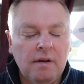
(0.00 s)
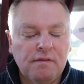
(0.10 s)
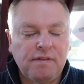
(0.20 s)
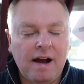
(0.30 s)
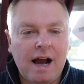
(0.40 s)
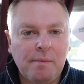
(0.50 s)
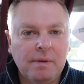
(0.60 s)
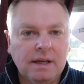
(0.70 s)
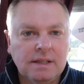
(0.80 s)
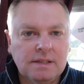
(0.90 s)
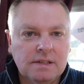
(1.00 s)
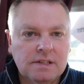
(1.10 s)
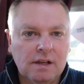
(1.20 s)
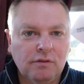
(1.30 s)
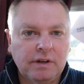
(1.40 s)
farm in
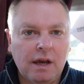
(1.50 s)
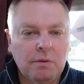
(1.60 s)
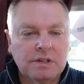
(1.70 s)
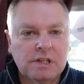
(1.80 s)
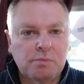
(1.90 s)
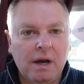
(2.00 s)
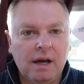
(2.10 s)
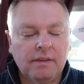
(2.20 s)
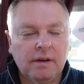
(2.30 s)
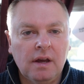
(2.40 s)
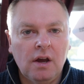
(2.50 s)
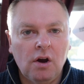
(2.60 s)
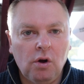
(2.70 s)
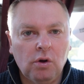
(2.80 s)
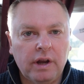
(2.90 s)
Silverdale, which is part of the
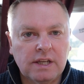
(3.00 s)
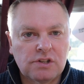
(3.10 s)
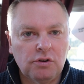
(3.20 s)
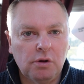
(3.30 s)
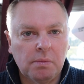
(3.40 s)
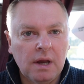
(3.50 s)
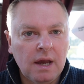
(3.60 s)
Hallgates group.